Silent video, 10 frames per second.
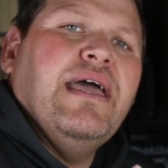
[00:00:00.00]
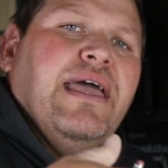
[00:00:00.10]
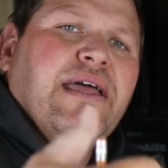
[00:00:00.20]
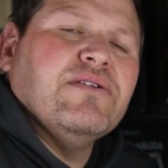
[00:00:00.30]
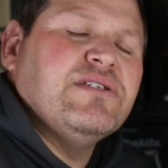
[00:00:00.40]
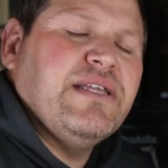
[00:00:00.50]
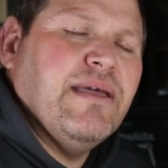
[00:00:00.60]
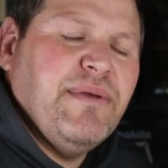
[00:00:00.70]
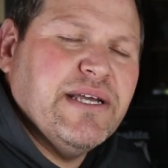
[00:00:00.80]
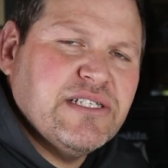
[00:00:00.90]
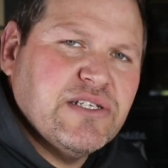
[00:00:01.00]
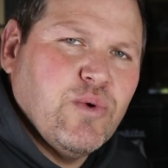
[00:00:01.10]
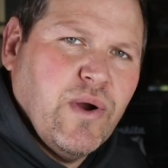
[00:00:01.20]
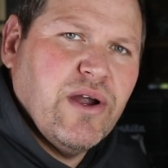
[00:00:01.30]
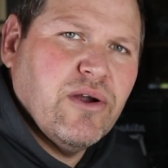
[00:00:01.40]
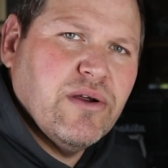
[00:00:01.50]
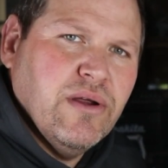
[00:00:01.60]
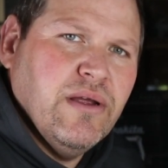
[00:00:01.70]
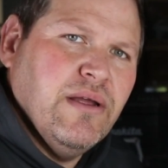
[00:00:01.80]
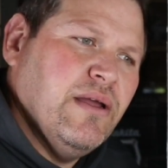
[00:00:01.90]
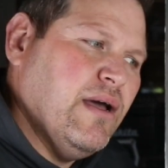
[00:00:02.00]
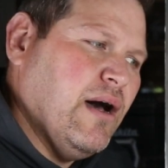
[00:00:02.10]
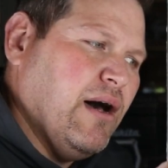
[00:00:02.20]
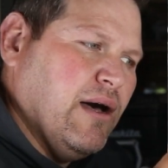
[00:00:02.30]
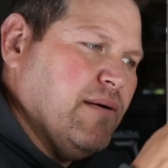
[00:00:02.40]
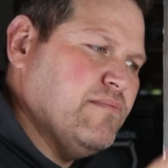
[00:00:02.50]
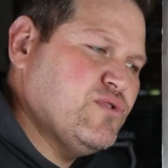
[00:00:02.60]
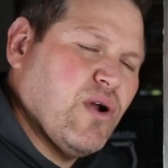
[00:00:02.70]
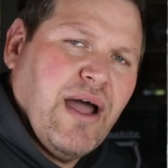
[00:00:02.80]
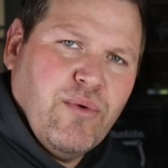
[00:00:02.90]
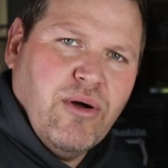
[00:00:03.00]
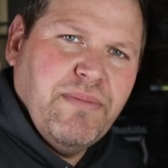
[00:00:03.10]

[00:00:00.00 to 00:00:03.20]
It'll give me a square drywall